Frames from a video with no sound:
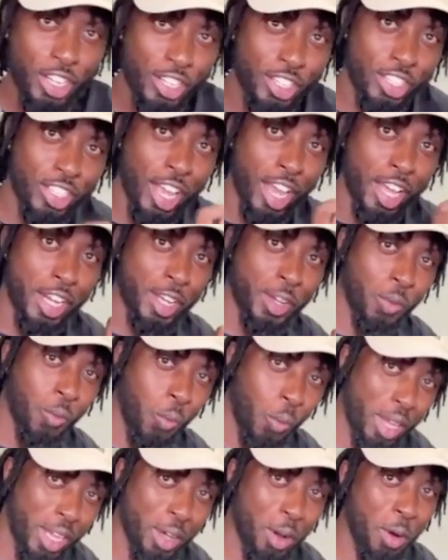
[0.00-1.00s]
signing
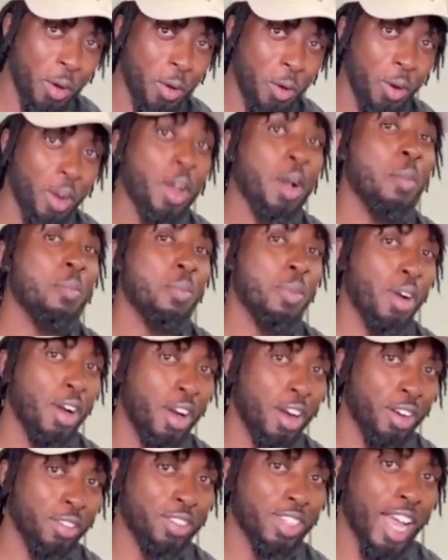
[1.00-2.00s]
"We Own"
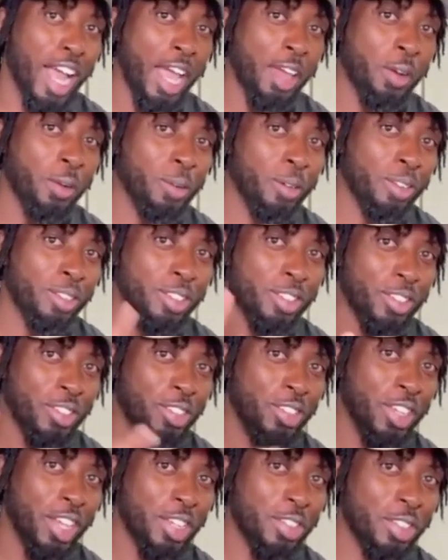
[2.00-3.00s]
part of Tidal.
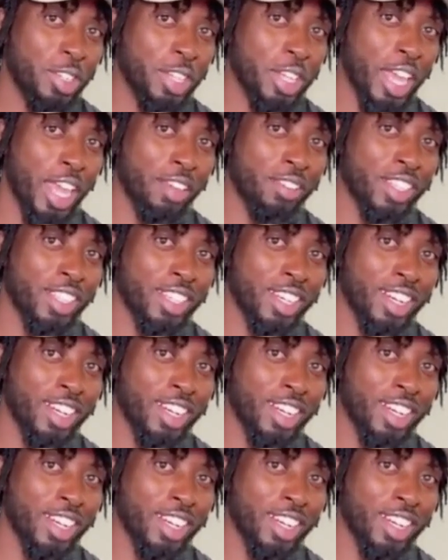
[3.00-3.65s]
Jay Z gave it to